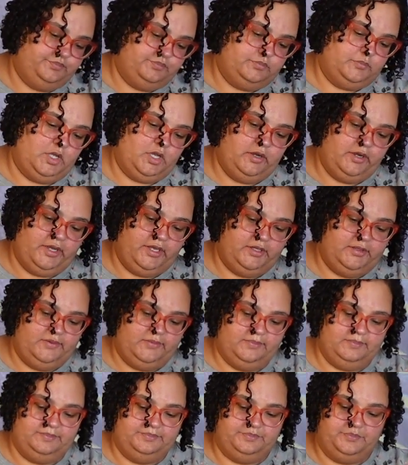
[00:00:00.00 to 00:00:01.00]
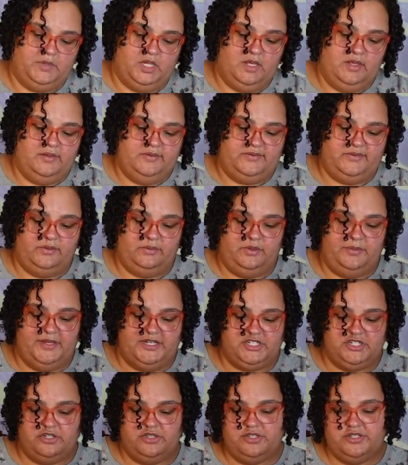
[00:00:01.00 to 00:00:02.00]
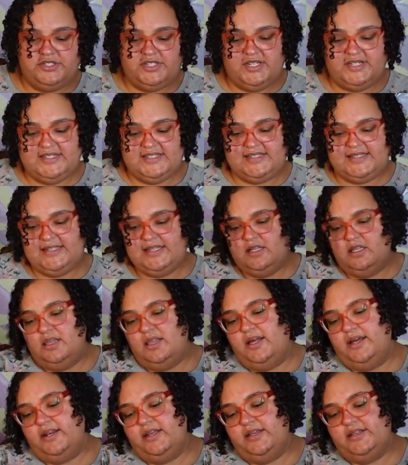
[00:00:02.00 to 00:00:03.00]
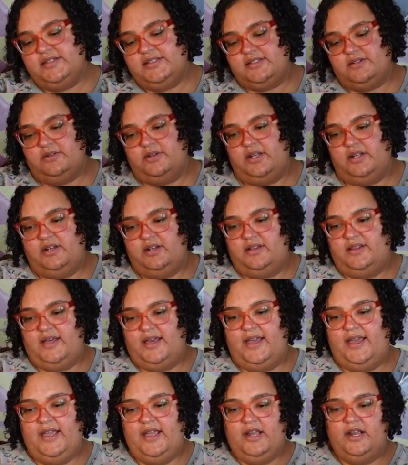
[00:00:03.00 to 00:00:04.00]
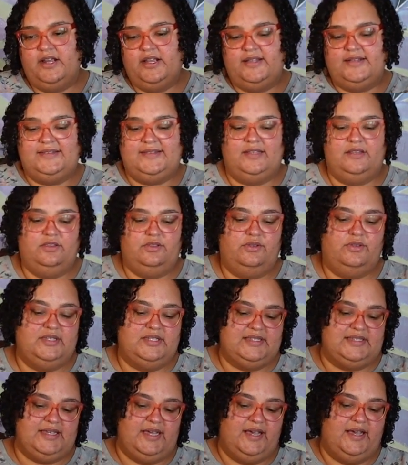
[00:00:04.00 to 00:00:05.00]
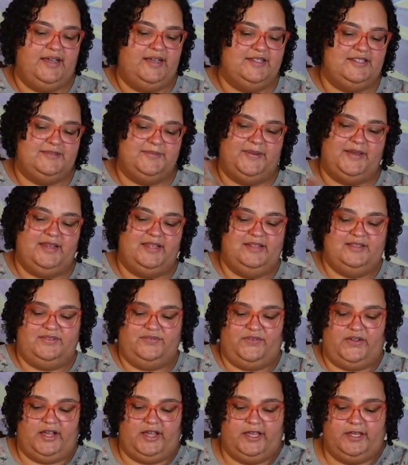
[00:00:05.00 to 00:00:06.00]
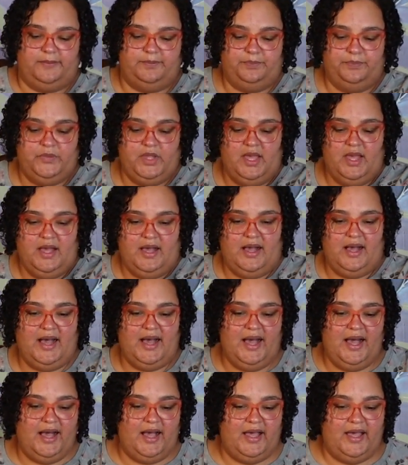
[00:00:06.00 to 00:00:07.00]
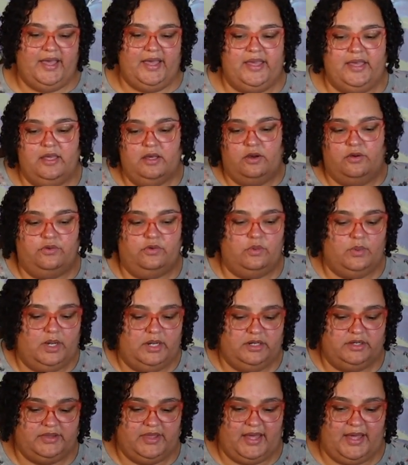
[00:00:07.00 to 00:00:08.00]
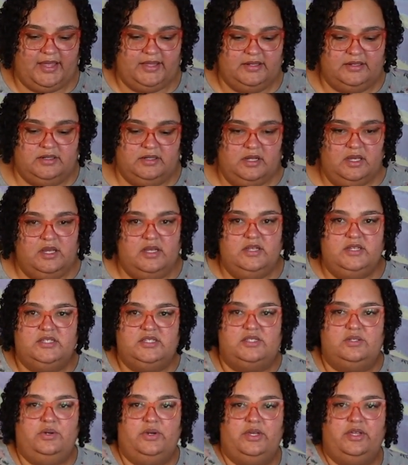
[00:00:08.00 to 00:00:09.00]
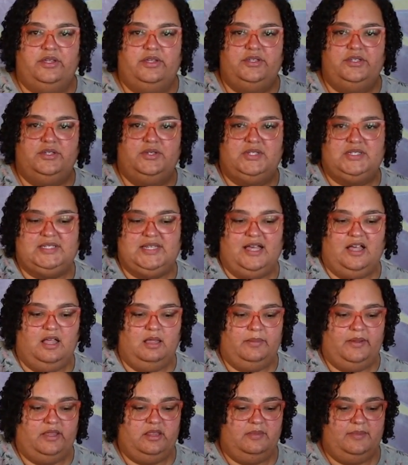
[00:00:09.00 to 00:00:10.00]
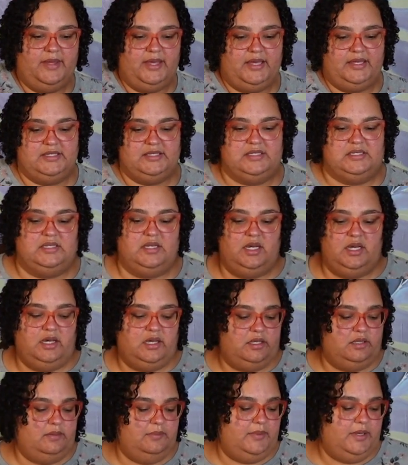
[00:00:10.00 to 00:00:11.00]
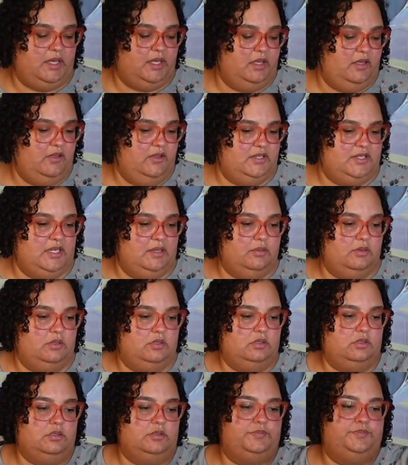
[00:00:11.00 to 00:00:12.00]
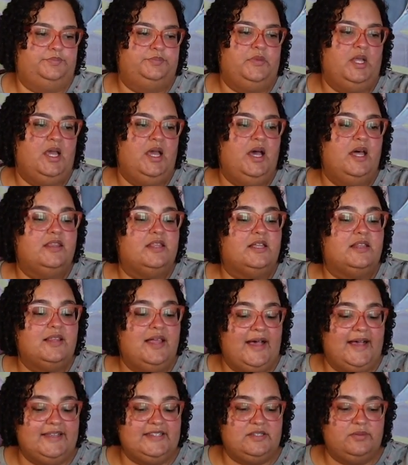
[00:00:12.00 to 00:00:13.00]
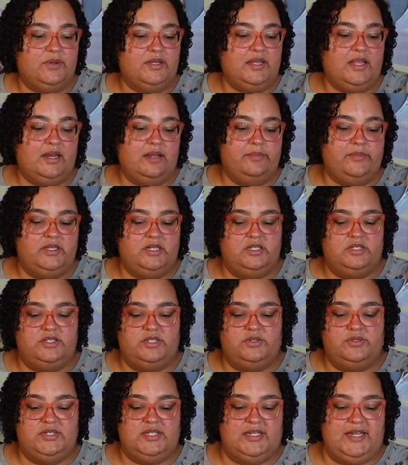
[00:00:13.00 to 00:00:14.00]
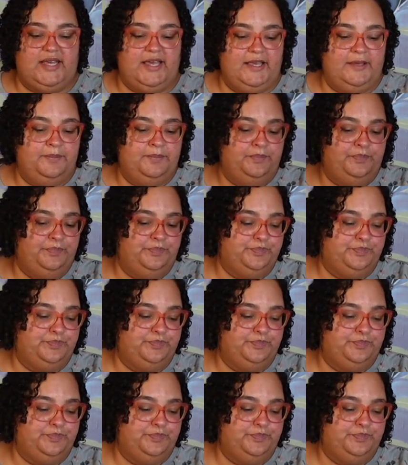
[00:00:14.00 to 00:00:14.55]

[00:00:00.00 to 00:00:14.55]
All right, so you want to make sure there's a good seal on it so none of that air gets in the sides, but it's fine. I overwatered that soil, you can tell by the mess on my table. The last one that I'm going to do today